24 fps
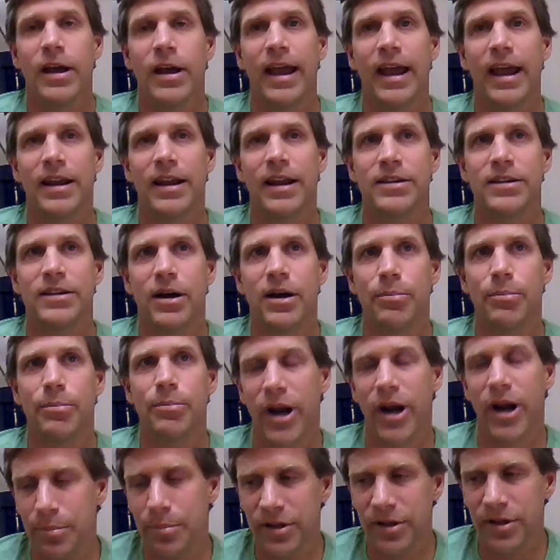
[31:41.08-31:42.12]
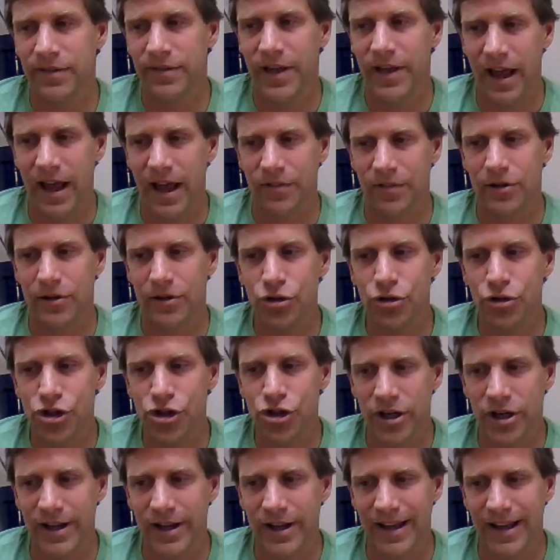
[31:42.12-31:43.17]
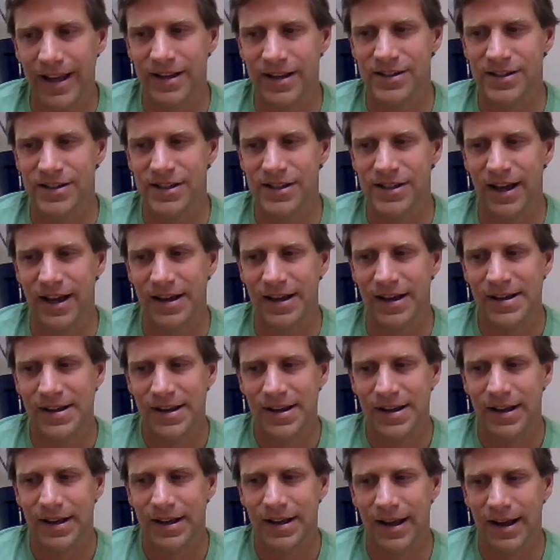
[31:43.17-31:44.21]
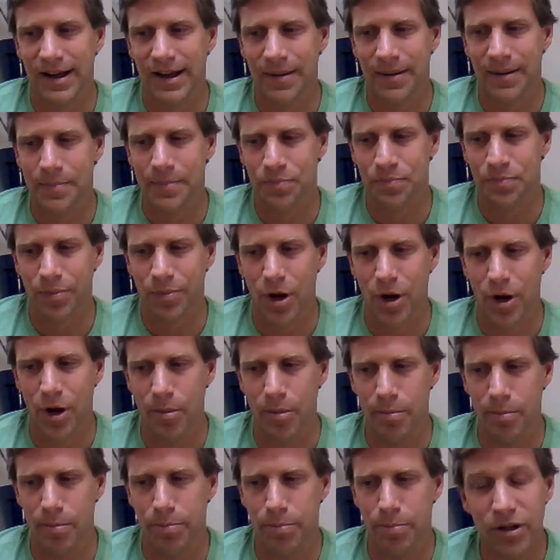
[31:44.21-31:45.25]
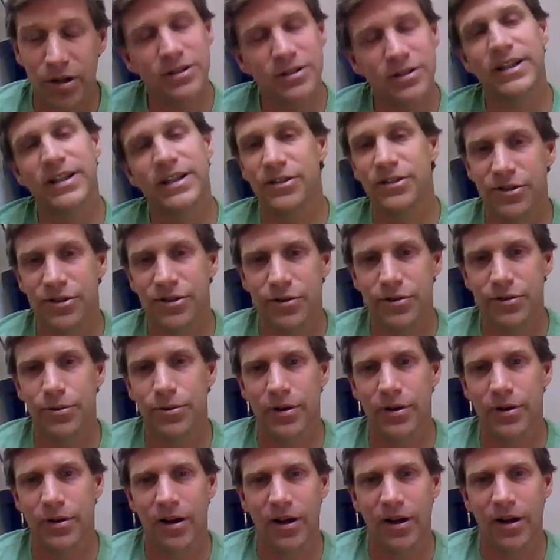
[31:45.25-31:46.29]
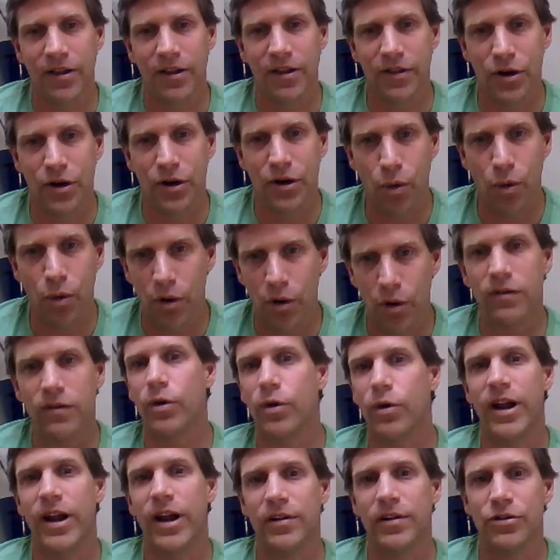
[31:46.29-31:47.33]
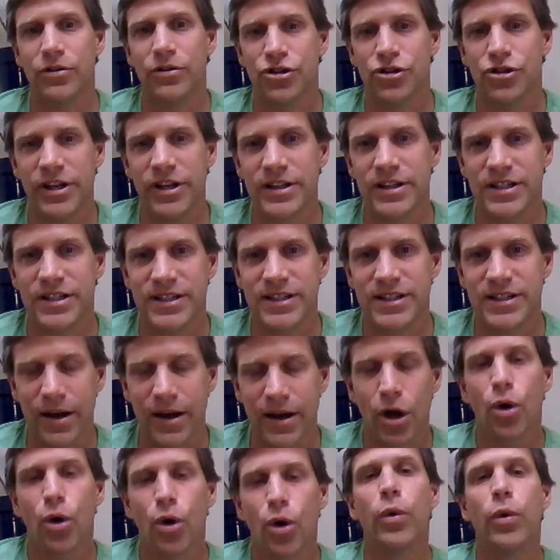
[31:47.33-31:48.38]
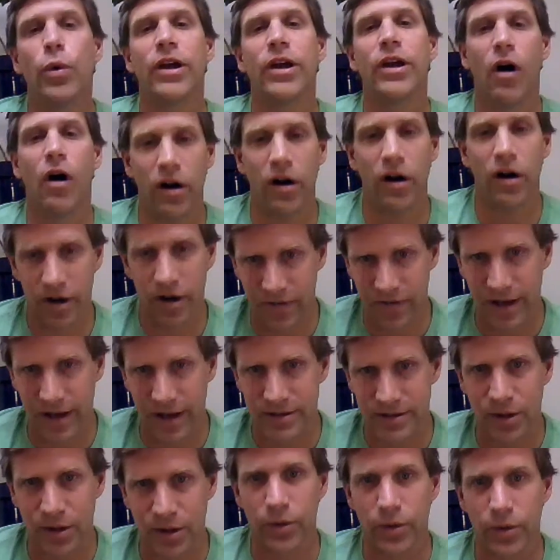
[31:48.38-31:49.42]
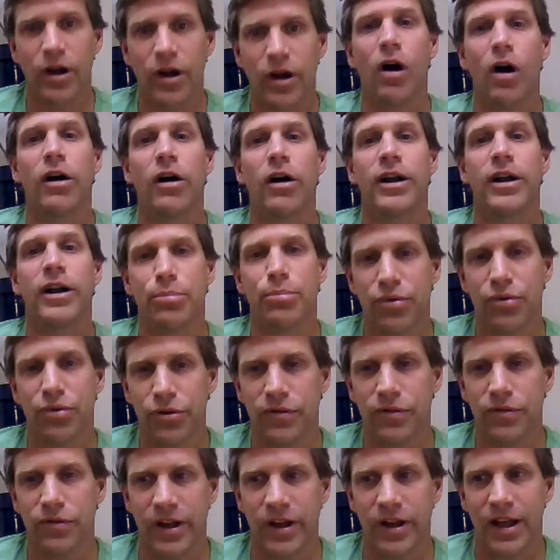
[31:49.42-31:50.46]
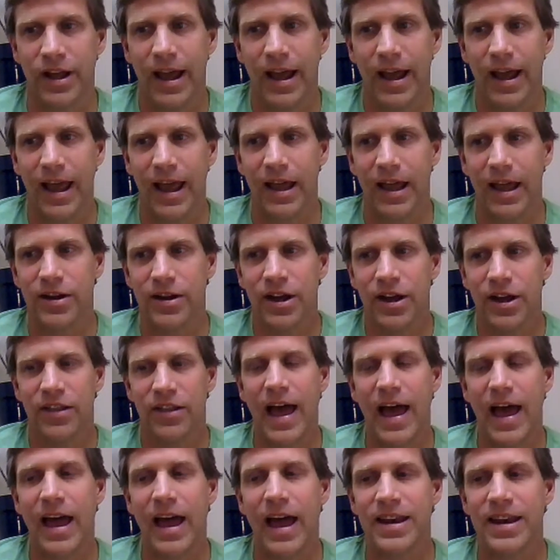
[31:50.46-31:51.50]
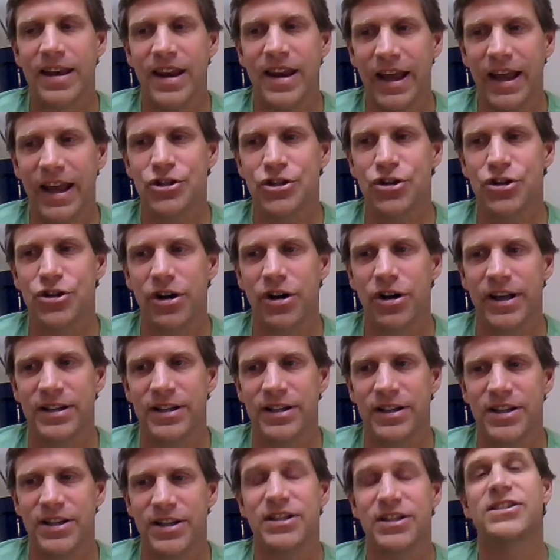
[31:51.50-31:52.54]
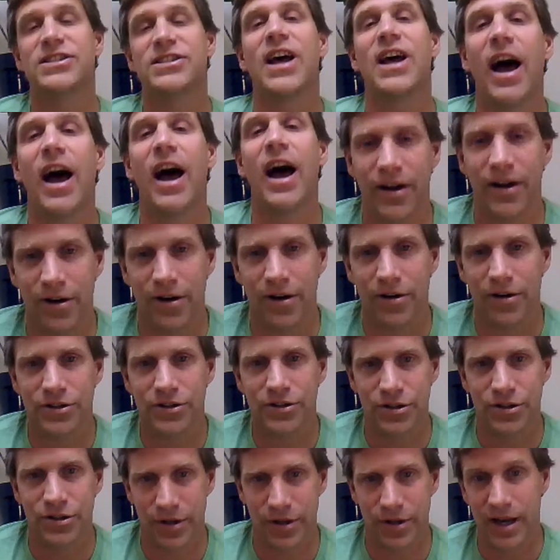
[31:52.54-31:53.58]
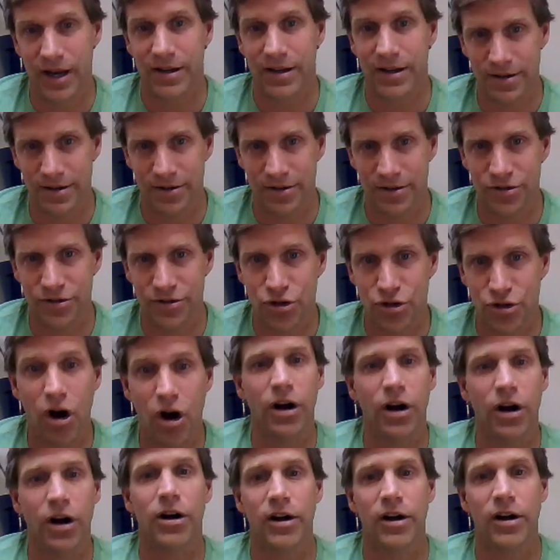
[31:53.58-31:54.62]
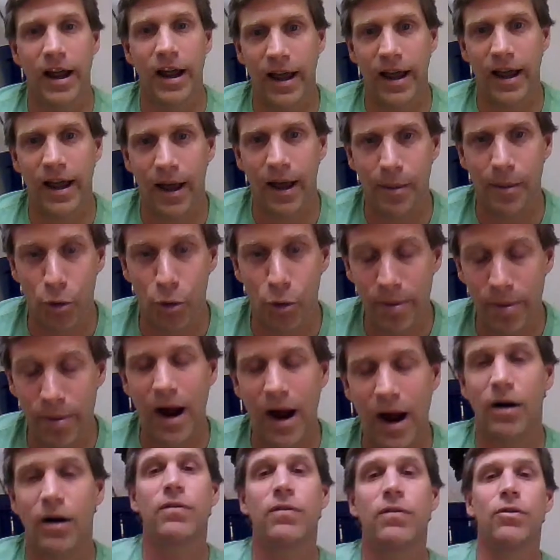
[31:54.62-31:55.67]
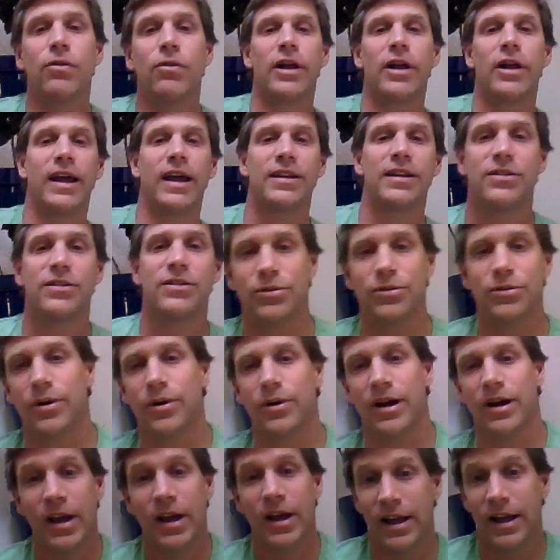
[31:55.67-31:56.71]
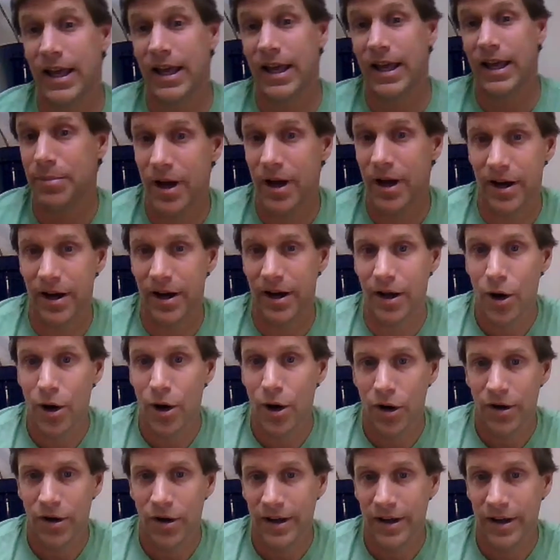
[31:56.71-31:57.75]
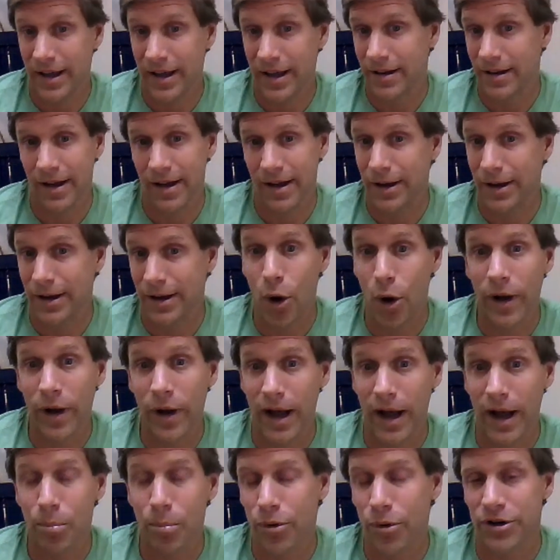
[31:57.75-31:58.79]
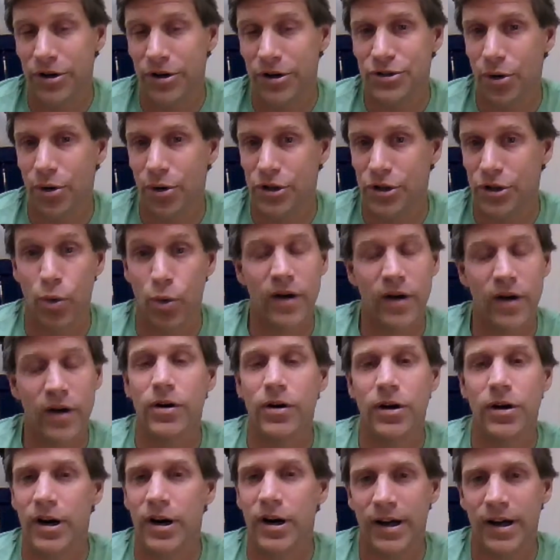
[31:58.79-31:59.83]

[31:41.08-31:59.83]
And, uh, but I believe that evolution, it is uh, um, built into the core of what evolution is is that we are advancing, we are improving, and that nature is the desire to get stronger, uh, more powerful, and to uh, keep kind of uh, going upwards towards whatever